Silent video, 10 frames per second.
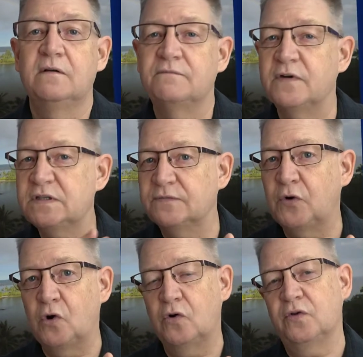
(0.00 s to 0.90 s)
First of
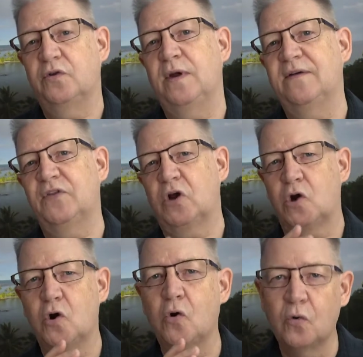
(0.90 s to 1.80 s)
all, you have the
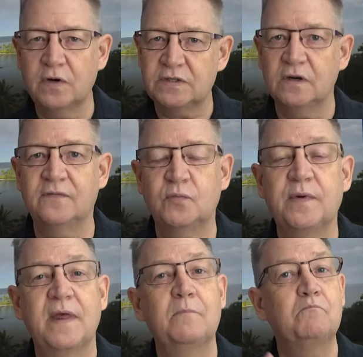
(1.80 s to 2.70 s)
core software
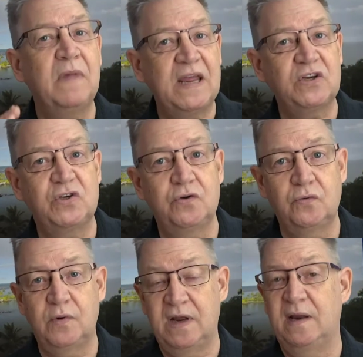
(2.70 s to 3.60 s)
that makes
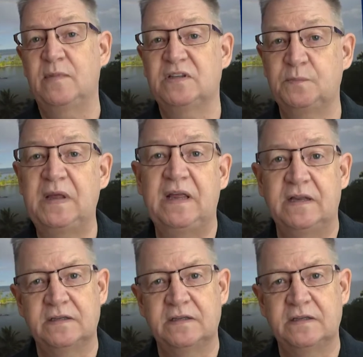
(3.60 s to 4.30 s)
you an MSP.